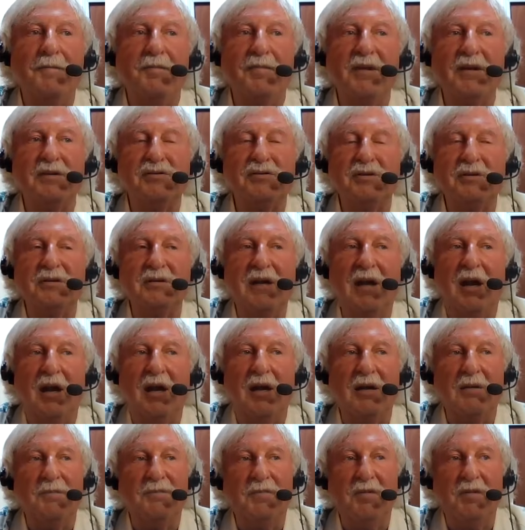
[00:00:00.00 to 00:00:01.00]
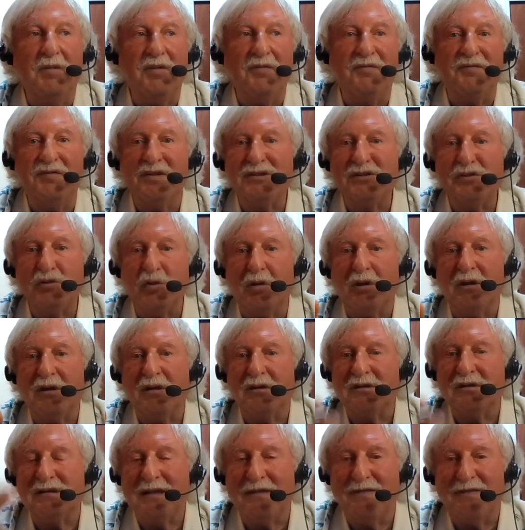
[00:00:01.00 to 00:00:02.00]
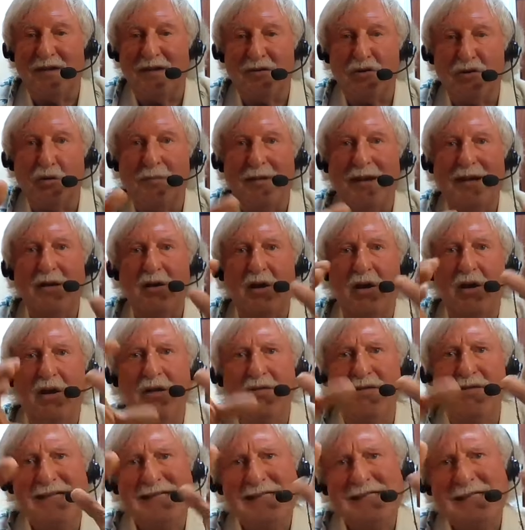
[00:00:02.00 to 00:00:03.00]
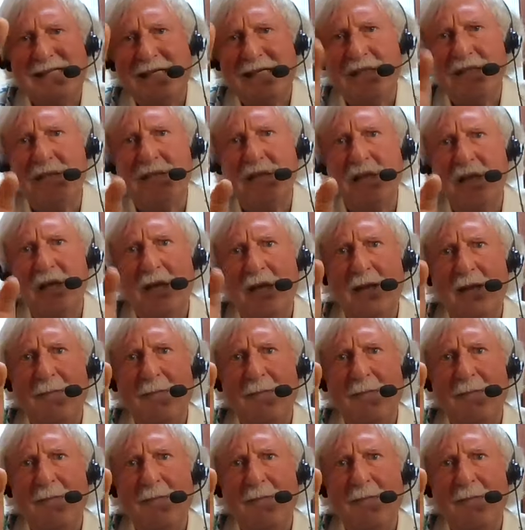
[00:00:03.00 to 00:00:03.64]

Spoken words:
There's the fish oils like Vector Omega, all these things